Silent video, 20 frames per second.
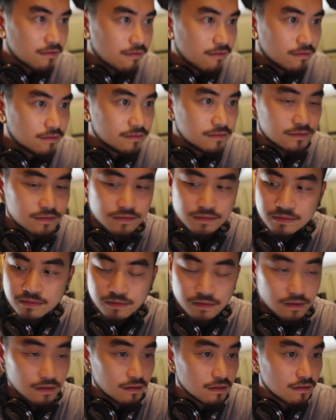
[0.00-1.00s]
But like the
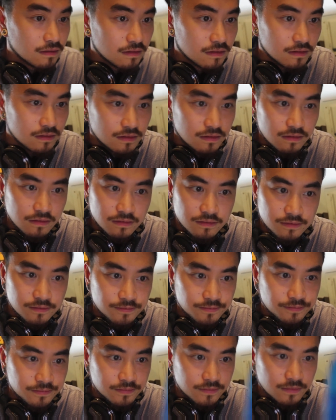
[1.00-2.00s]
modern connotation
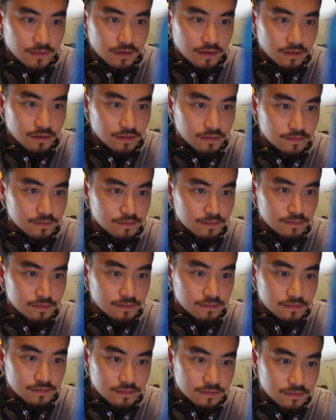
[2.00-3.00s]
of being a
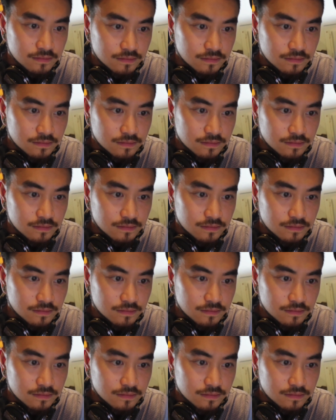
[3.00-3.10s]
DJ,